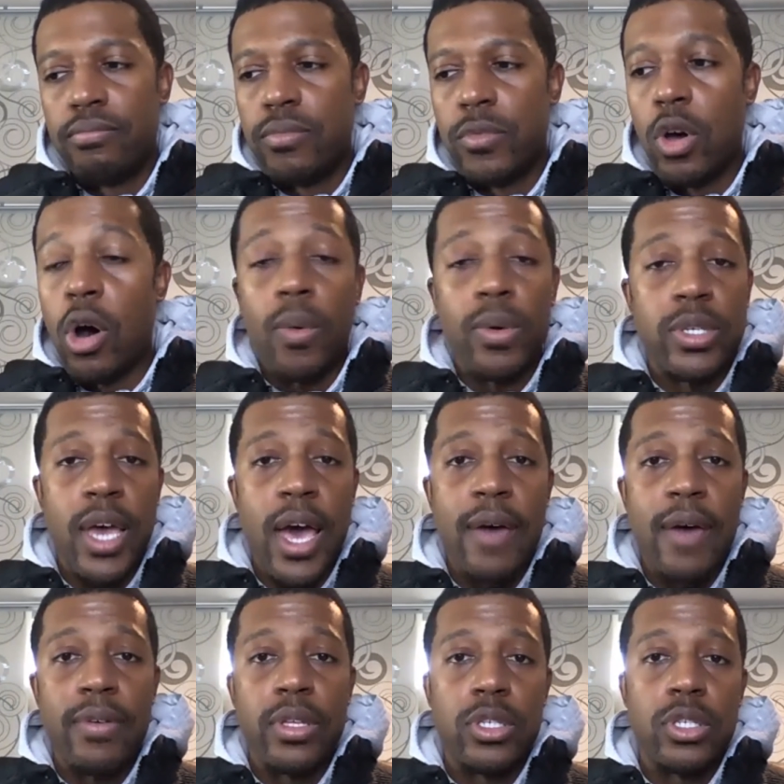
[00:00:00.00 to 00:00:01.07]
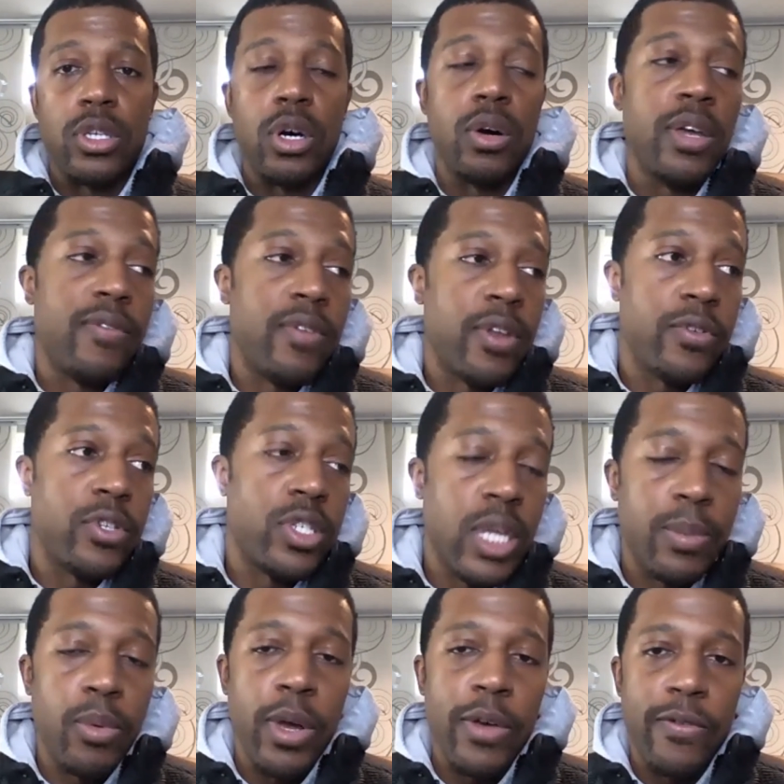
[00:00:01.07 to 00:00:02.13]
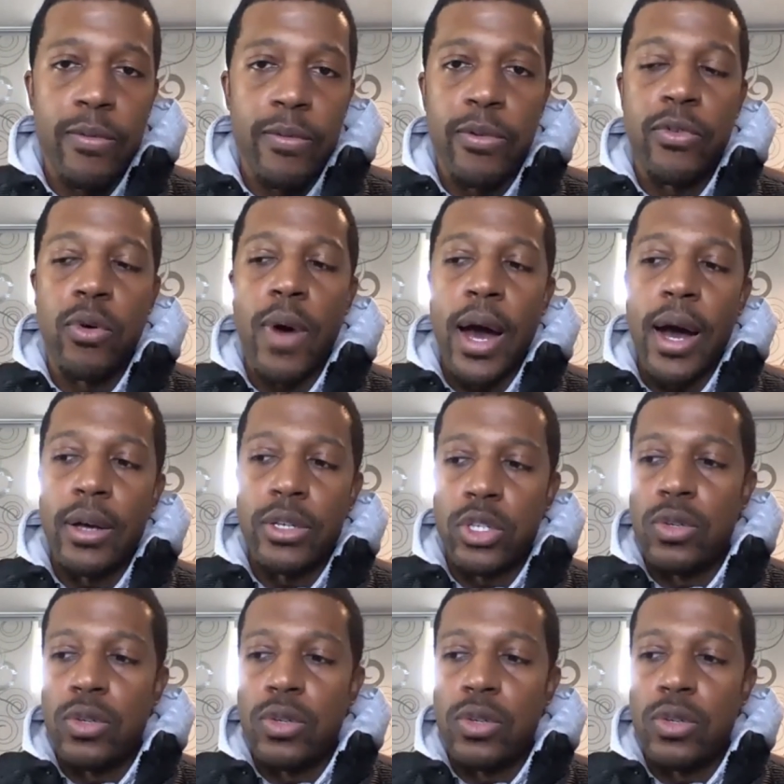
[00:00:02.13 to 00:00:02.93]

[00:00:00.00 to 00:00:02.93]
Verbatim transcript: you always have it. So even if you step away from it for a while, as